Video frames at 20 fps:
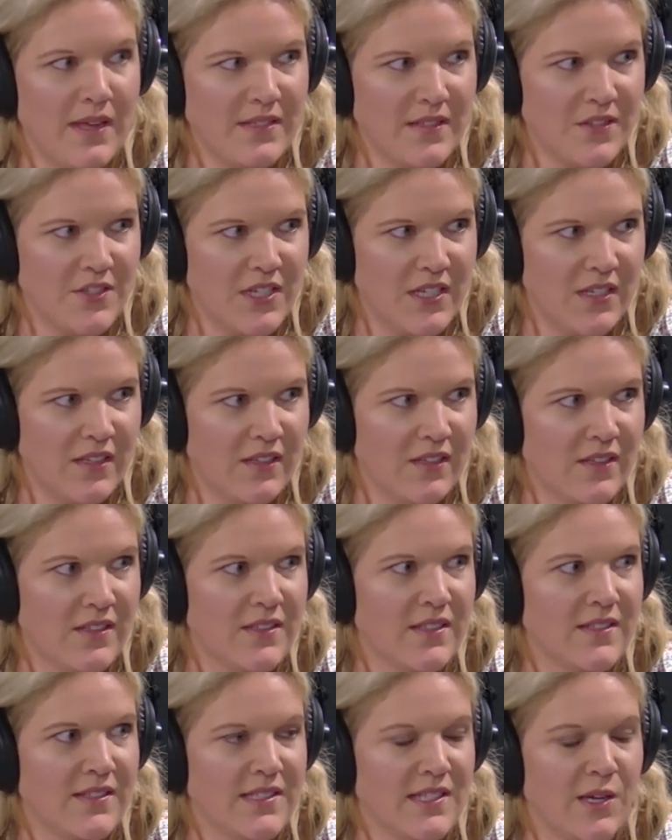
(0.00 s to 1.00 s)
messaging
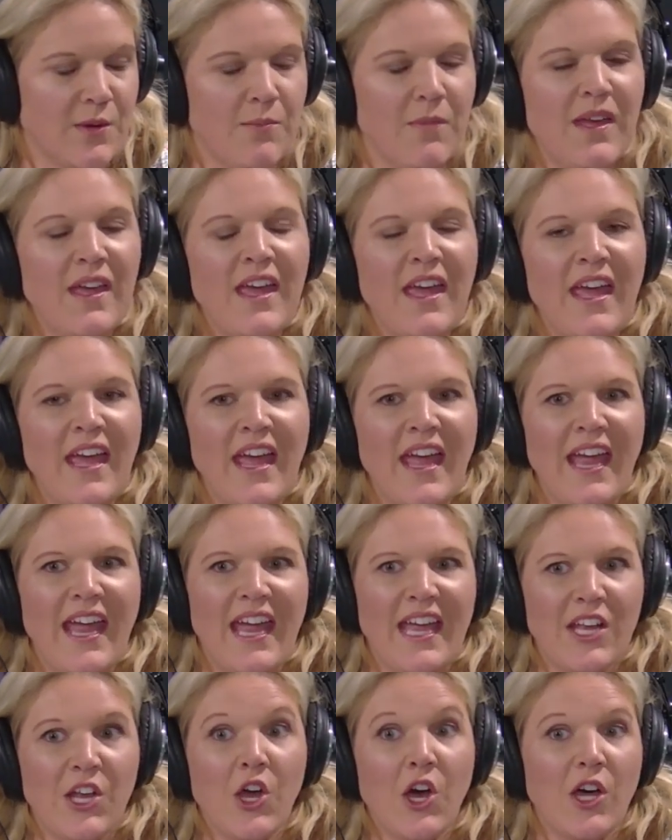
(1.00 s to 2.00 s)
system
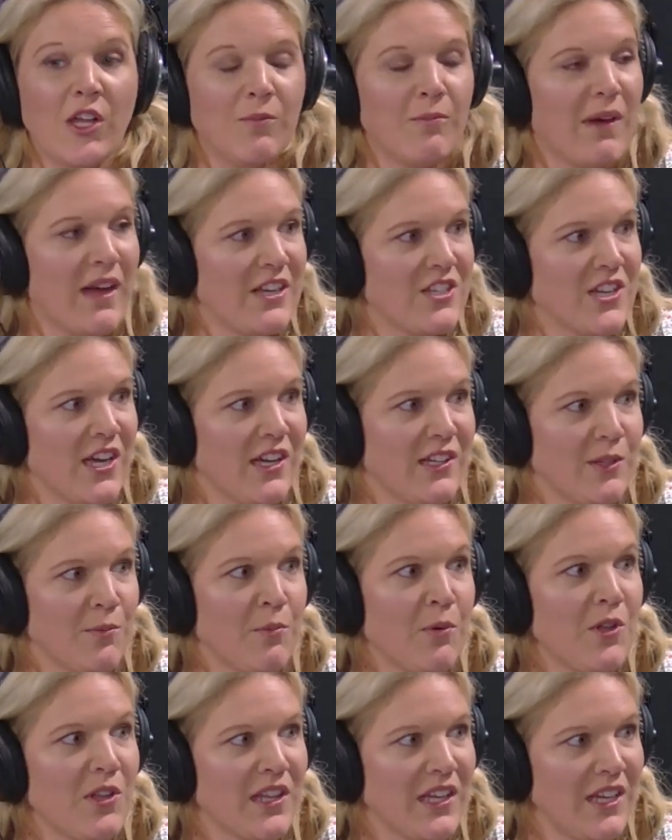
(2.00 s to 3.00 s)
and called my child
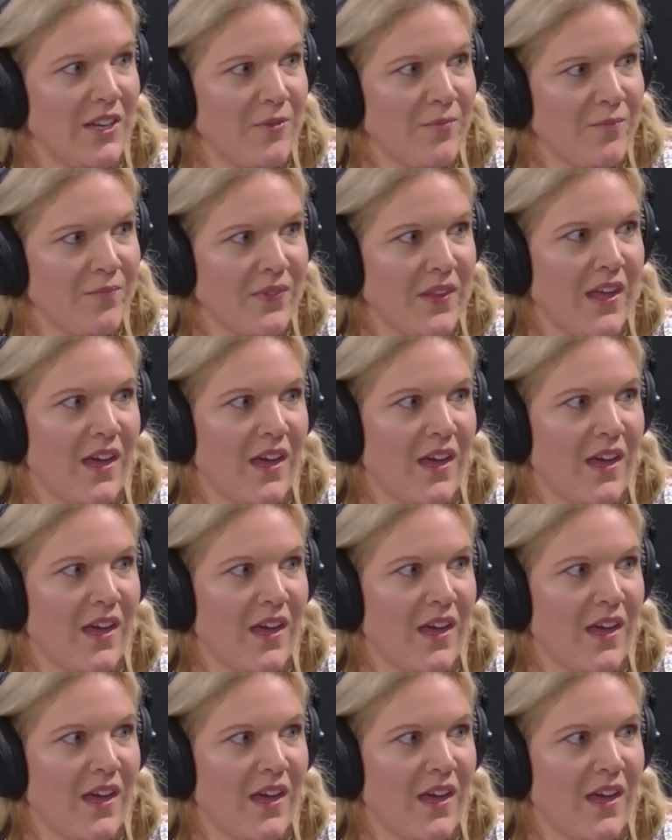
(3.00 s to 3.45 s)
a bully.